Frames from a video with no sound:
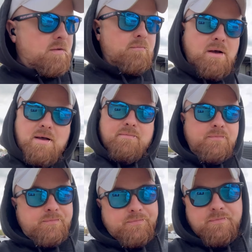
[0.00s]
But
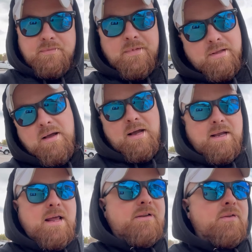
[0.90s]
I
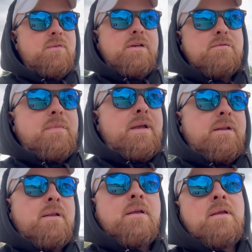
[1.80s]
got to do this, man.